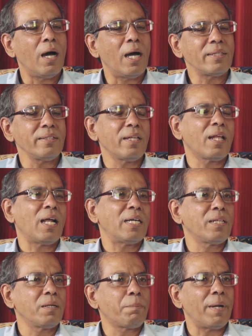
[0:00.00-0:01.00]
I think there are
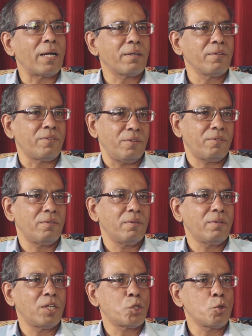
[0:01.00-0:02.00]
other practices
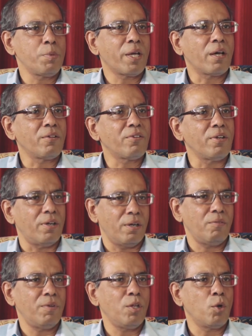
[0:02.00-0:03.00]
that should be considered
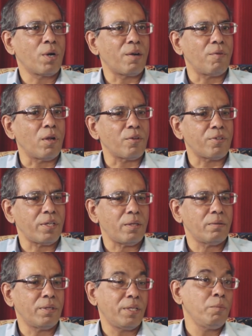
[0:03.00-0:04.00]
when you look at velocity.
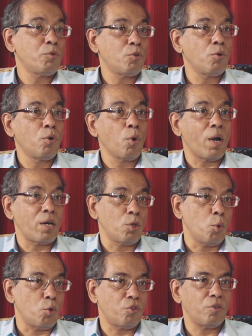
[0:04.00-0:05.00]
The team should look at
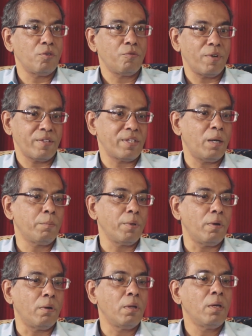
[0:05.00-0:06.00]
those. For
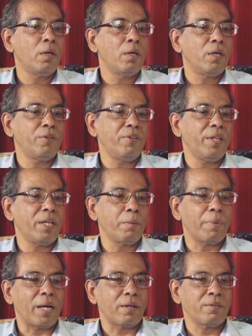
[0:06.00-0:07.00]
example, engineering
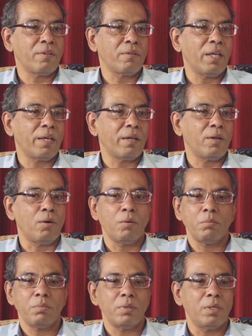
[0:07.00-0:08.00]
practices like
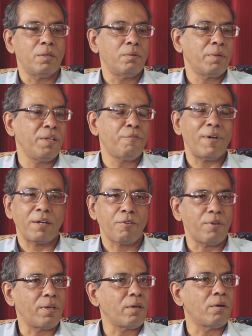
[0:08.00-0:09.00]

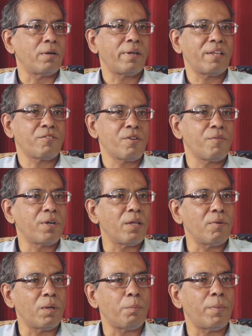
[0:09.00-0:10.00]
refactoring or test-driven
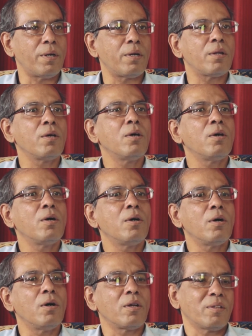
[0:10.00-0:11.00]
development,
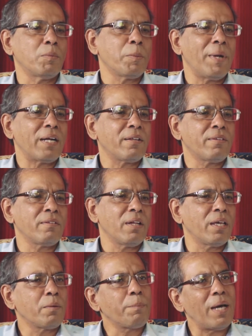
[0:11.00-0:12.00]
or some of the practices
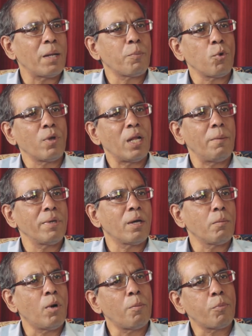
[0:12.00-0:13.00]
like pair programming or
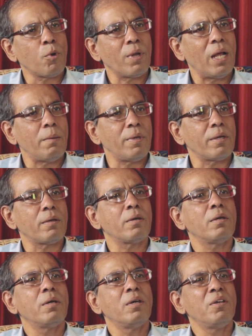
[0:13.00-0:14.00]
mob programming,
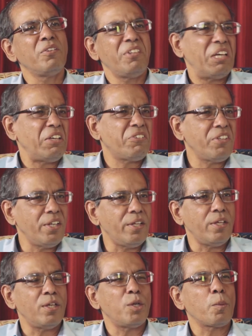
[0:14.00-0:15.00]

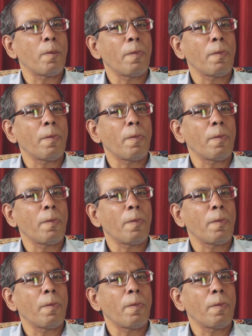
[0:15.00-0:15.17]
CI/CD.